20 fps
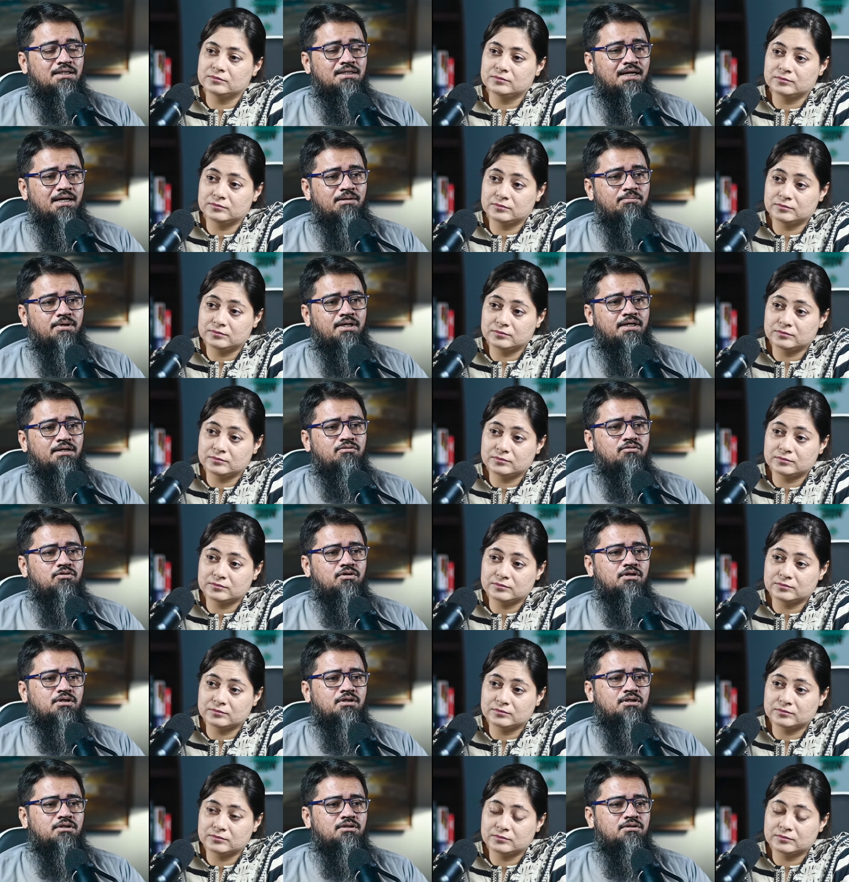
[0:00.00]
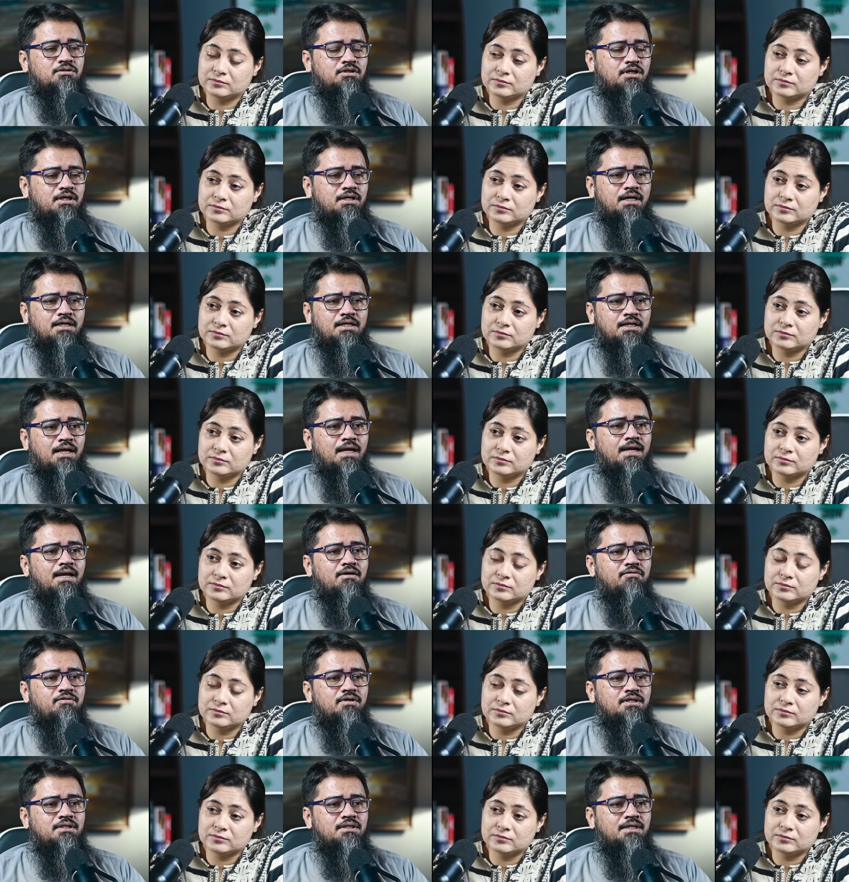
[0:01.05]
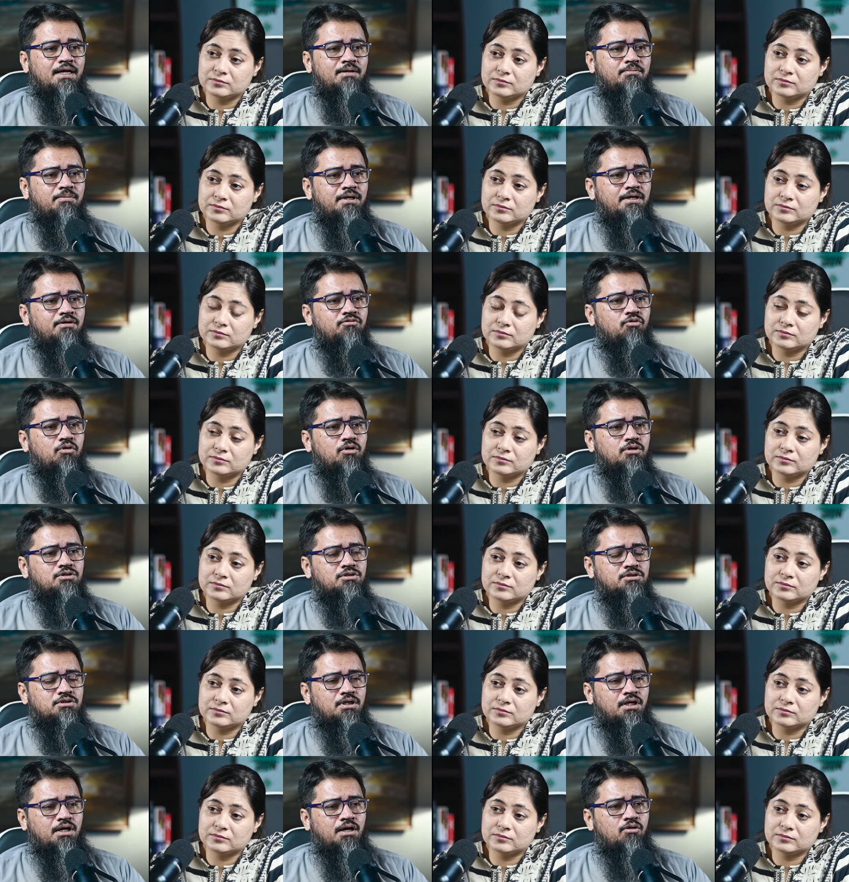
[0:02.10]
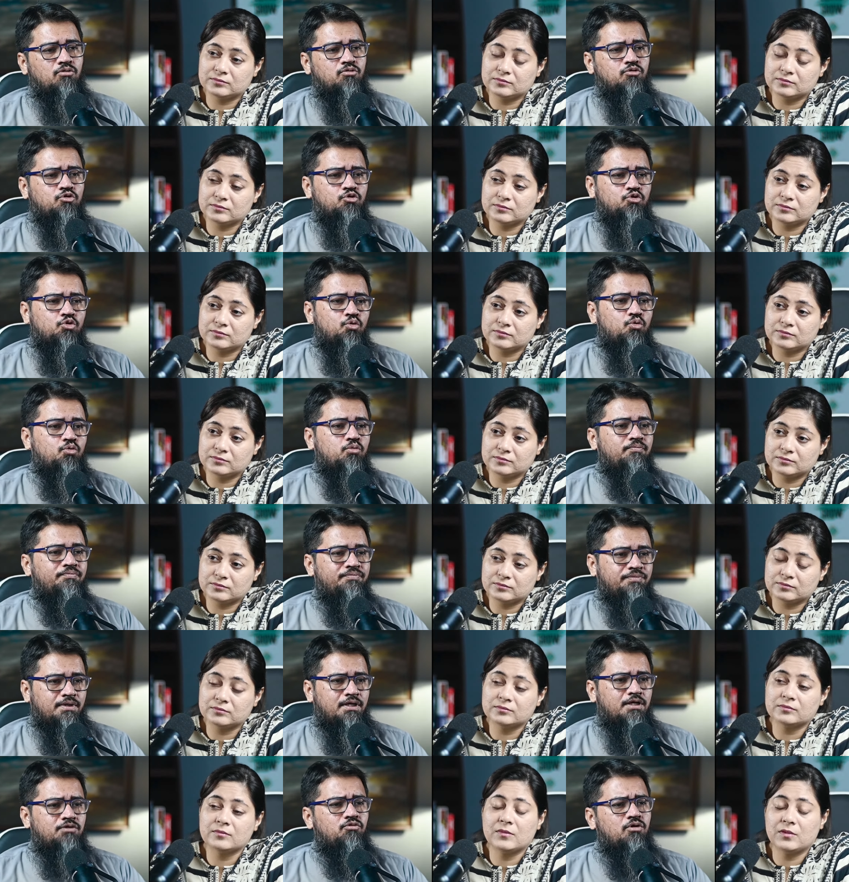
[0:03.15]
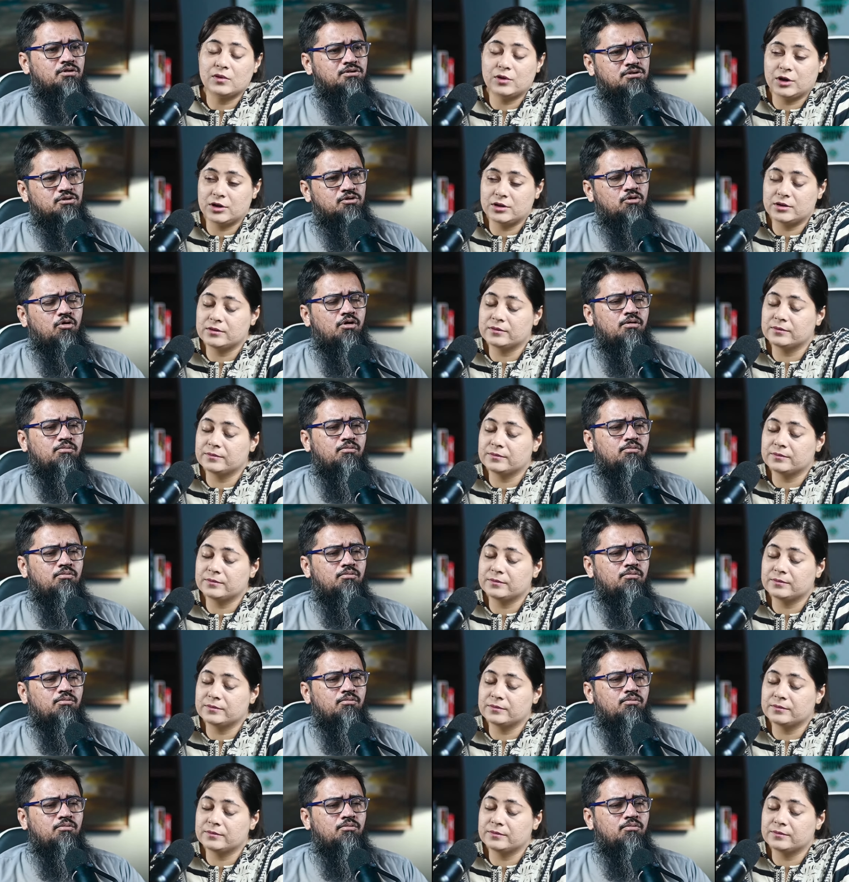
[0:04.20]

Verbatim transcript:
Speaker 1: that blood, the creatinine level in that blood was around 2. It was, right,